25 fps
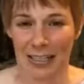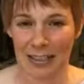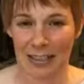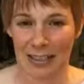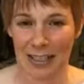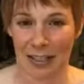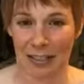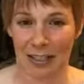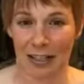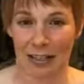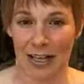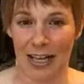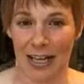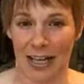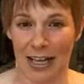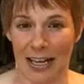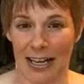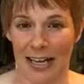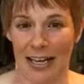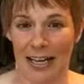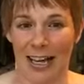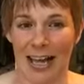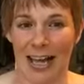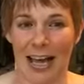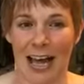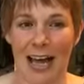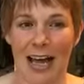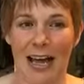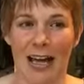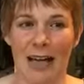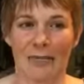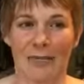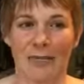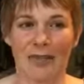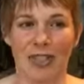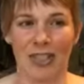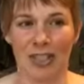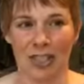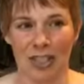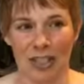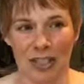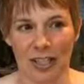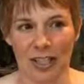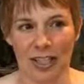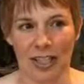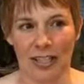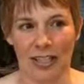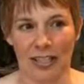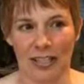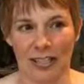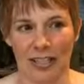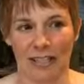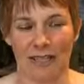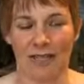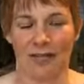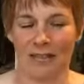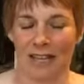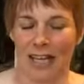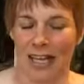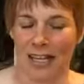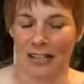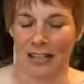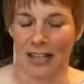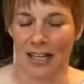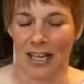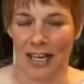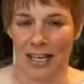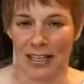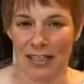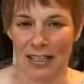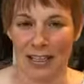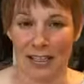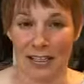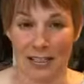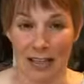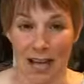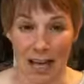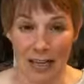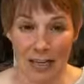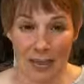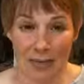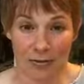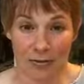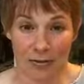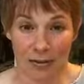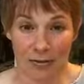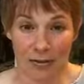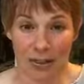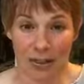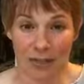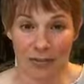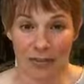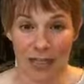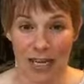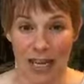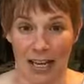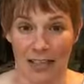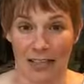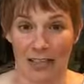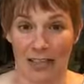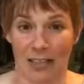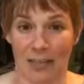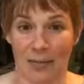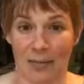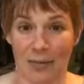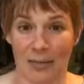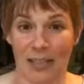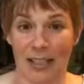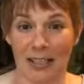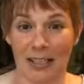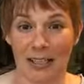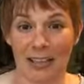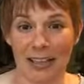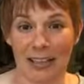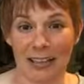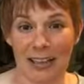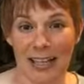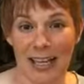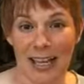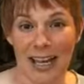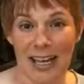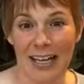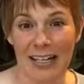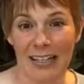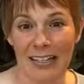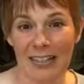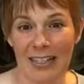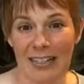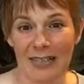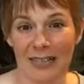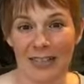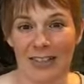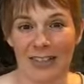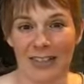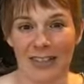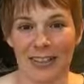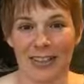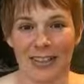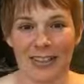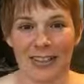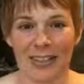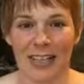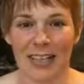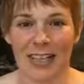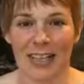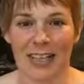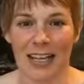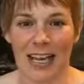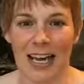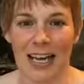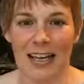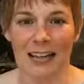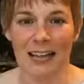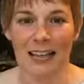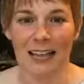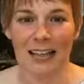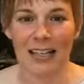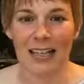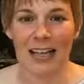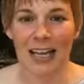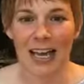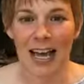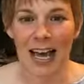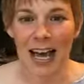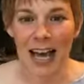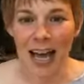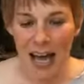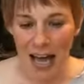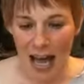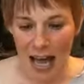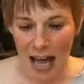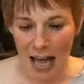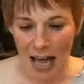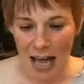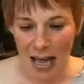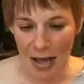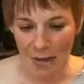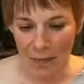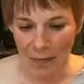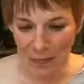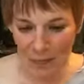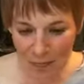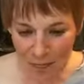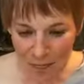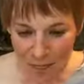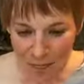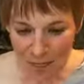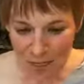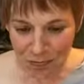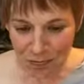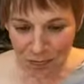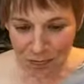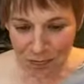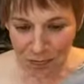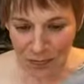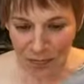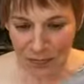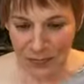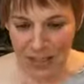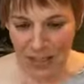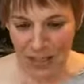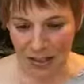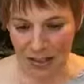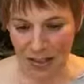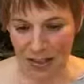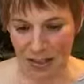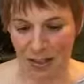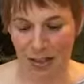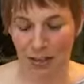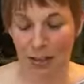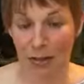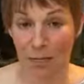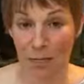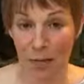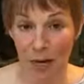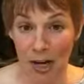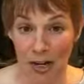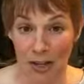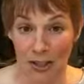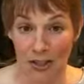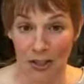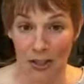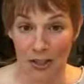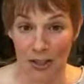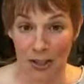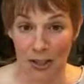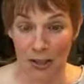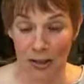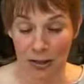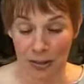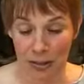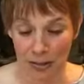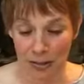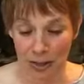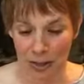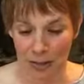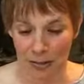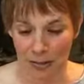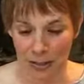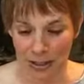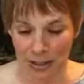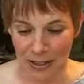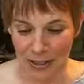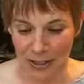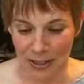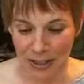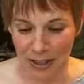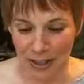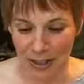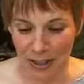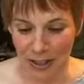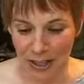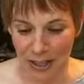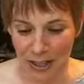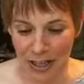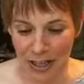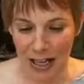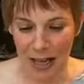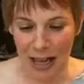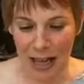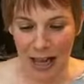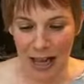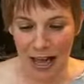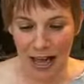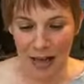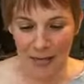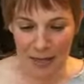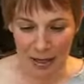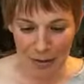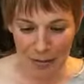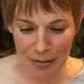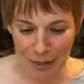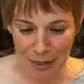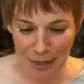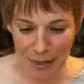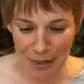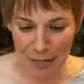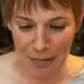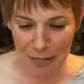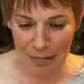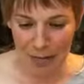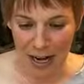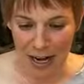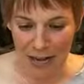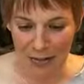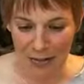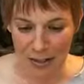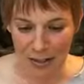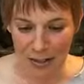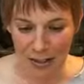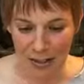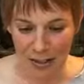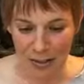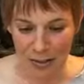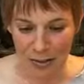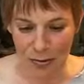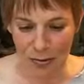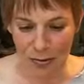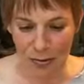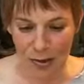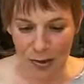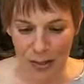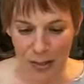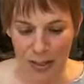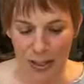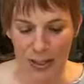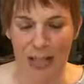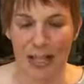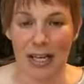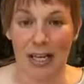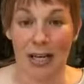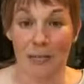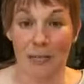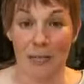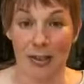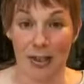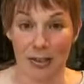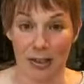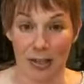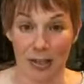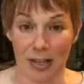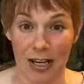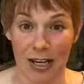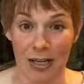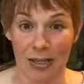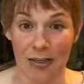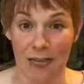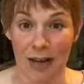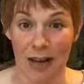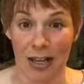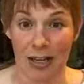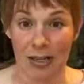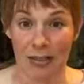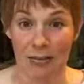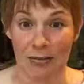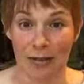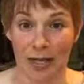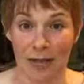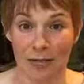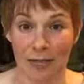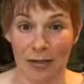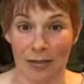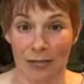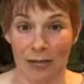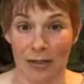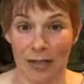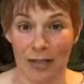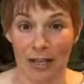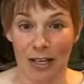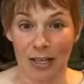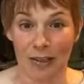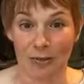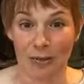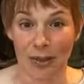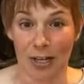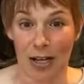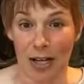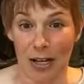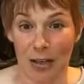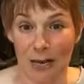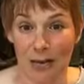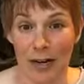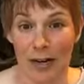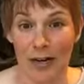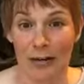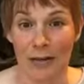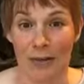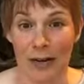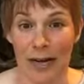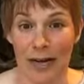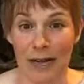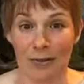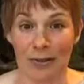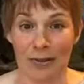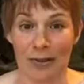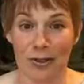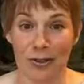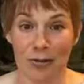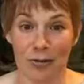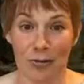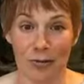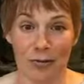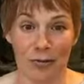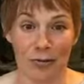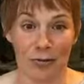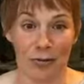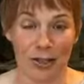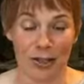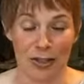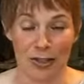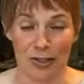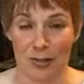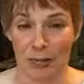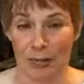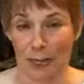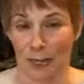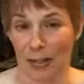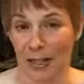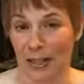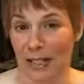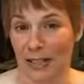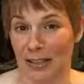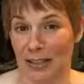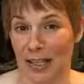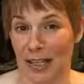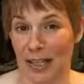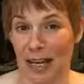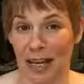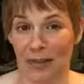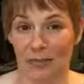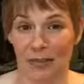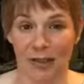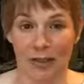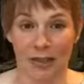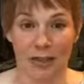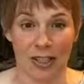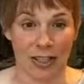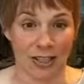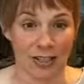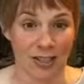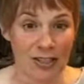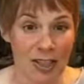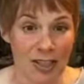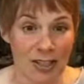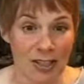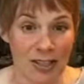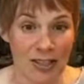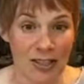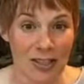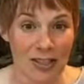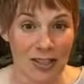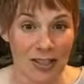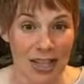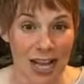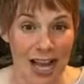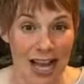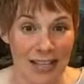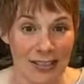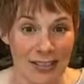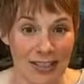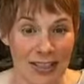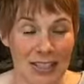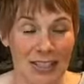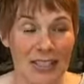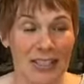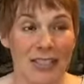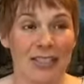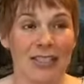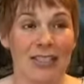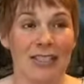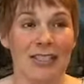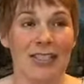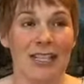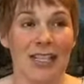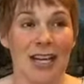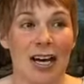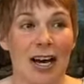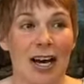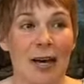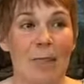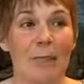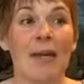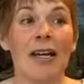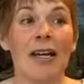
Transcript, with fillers: so um, she looked and found that, and I never would have guessed. But yeah, definitely check it out. Um, so parks are another great place to look. Um, I mentioned private schools. Um, here in Colorado, we have something called Colorado Mountain School, which is great. They offer like tons of classes. Um,